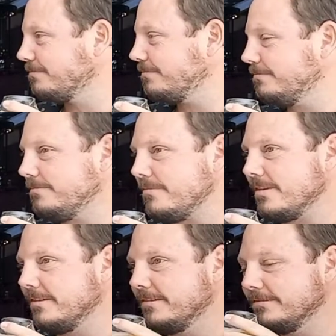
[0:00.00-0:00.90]

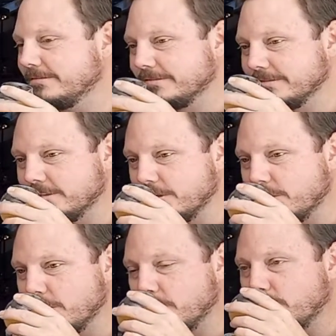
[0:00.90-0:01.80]

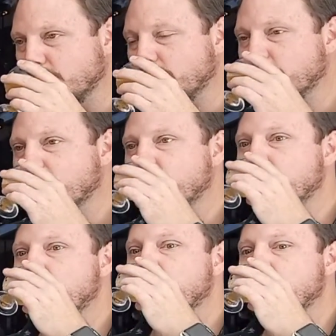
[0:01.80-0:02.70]

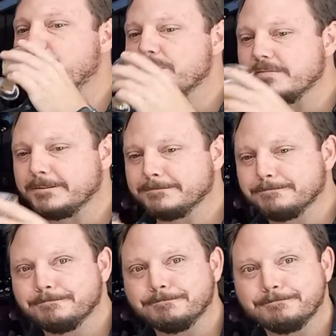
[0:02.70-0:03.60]

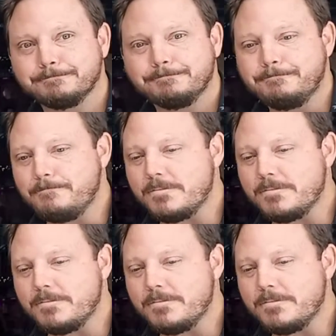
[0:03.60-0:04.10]
No words are spoken by the person on screen.